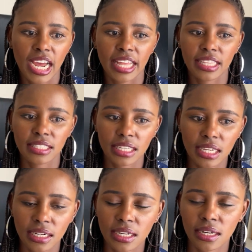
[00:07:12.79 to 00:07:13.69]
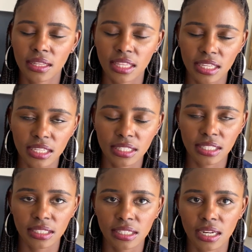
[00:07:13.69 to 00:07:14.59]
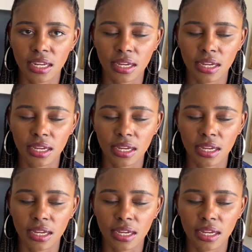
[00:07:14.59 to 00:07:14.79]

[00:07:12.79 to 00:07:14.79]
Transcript: And the second thing is that